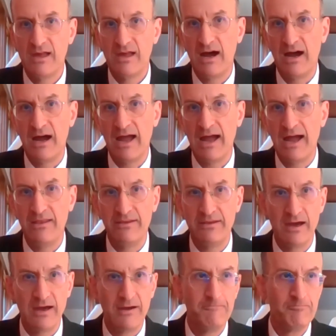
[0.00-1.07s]
And
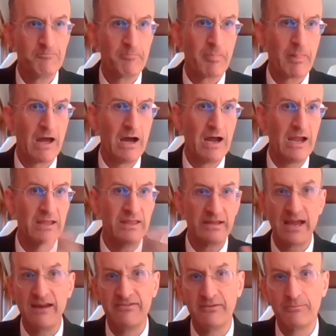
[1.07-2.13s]
in the
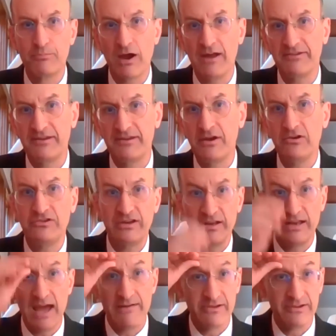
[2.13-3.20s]
case of
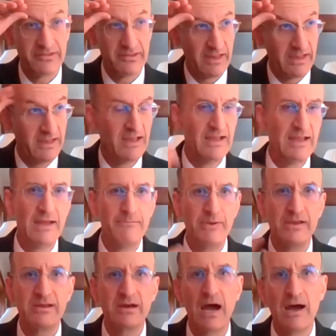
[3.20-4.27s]
prostitution, obviously, it
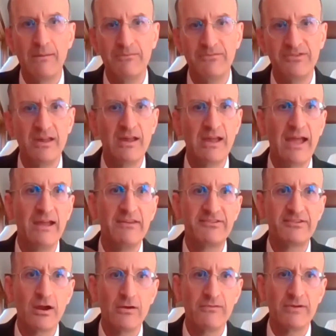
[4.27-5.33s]
becomes a
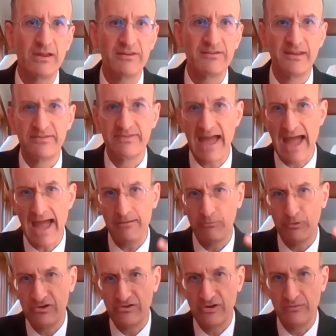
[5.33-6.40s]
service, that
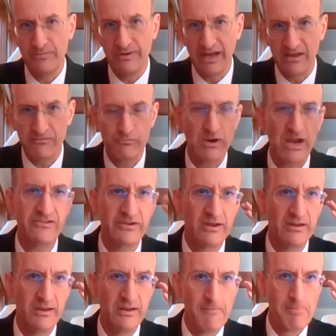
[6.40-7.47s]
which could be
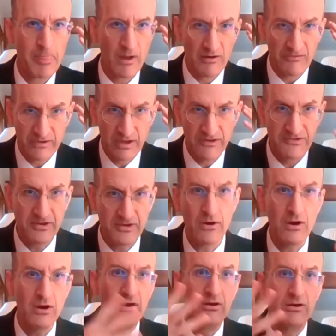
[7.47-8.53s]
expression of
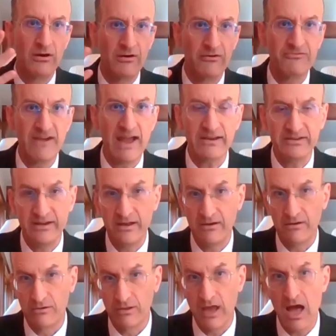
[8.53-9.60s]
concern or affection
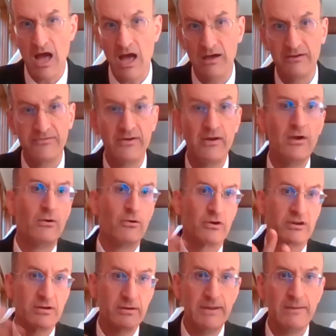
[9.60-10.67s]
or love
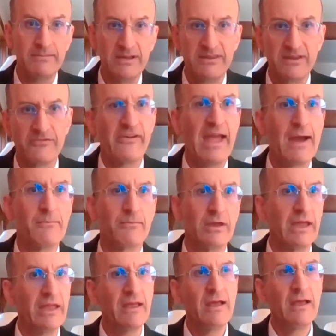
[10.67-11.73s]
or commitment to
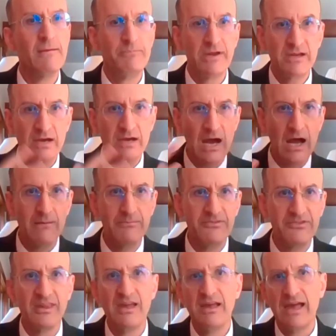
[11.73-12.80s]
family,
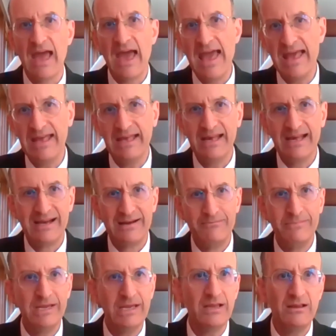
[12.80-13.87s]
becomes a
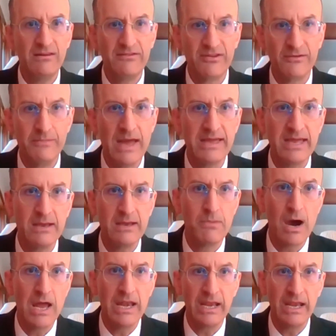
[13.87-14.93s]
means of making
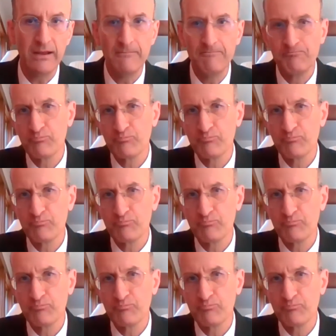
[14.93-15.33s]
money.